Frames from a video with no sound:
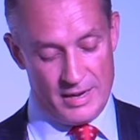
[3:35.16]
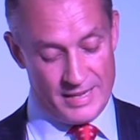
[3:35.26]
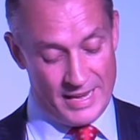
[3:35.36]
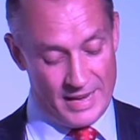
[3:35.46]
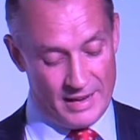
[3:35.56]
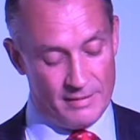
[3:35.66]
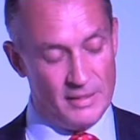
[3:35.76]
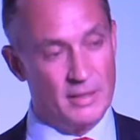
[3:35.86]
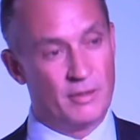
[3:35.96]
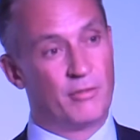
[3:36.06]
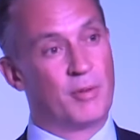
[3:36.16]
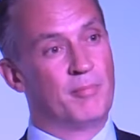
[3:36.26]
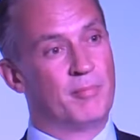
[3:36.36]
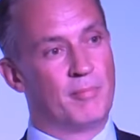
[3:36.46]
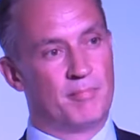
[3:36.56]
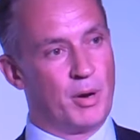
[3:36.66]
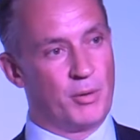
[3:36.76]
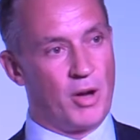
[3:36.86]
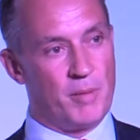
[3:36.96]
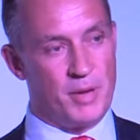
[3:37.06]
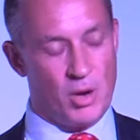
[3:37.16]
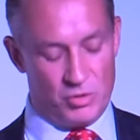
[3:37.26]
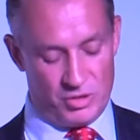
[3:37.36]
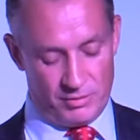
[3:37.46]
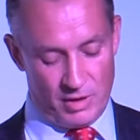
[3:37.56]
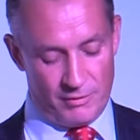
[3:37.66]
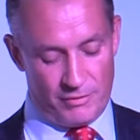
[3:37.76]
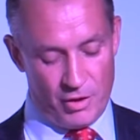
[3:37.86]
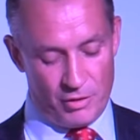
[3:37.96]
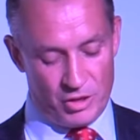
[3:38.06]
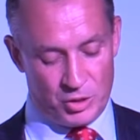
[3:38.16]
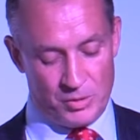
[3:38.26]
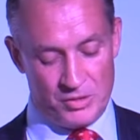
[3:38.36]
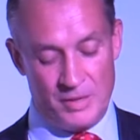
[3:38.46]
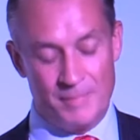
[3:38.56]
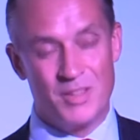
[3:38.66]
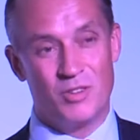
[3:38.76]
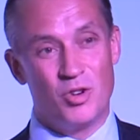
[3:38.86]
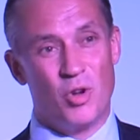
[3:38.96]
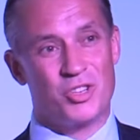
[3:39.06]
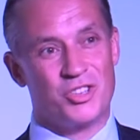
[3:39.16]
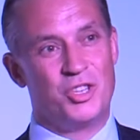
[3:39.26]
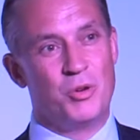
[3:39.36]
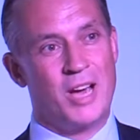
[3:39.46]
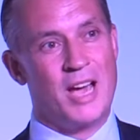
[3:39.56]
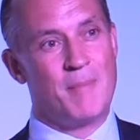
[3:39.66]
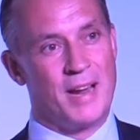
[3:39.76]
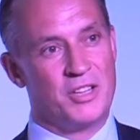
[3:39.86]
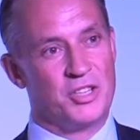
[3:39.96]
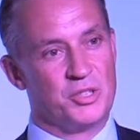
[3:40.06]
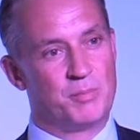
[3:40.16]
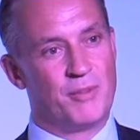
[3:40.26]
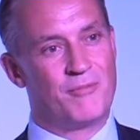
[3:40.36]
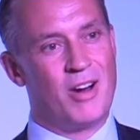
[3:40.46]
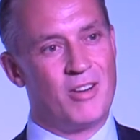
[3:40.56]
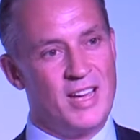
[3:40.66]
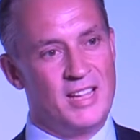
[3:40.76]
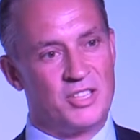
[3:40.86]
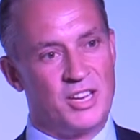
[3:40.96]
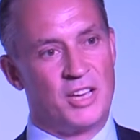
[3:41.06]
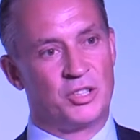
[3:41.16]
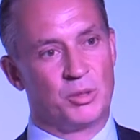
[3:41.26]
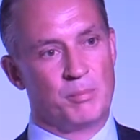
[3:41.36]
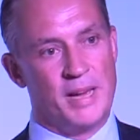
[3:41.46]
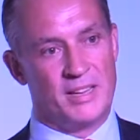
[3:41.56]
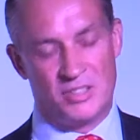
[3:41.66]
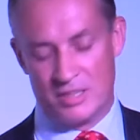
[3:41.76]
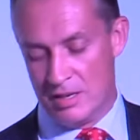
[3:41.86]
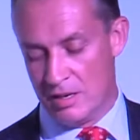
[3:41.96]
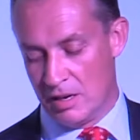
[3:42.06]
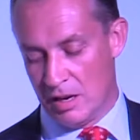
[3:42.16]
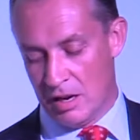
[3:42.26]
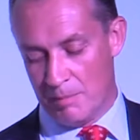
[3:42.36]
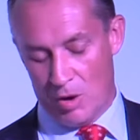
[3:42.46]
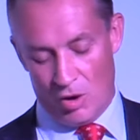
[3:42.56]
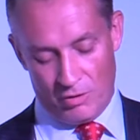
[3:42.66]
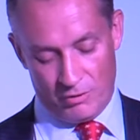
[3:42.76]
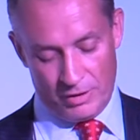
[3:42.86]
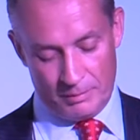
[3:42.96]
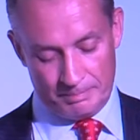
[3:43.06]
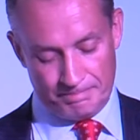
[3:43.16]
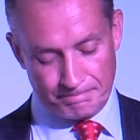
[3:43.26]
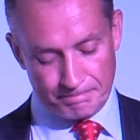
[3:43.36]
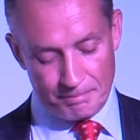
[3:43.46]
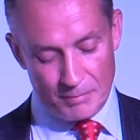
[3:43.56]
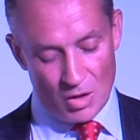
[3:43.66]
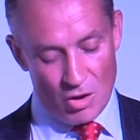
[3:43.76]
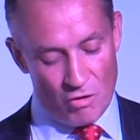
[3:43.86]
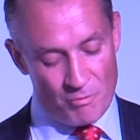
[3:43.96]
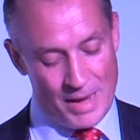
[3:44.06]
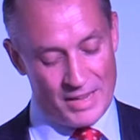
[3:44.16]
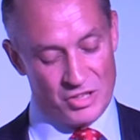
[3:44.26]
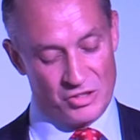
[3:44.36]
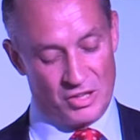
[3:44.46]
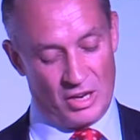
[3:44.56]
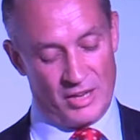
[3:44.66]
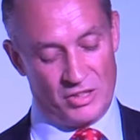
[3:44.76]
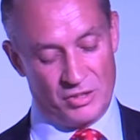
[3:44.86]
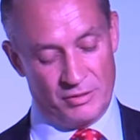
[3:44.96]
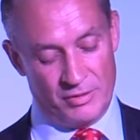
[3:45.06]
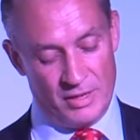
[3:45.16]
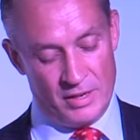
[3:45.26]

year from both IPOs and further issuance. Not just UK managers, but a very international mix of managers. The likes of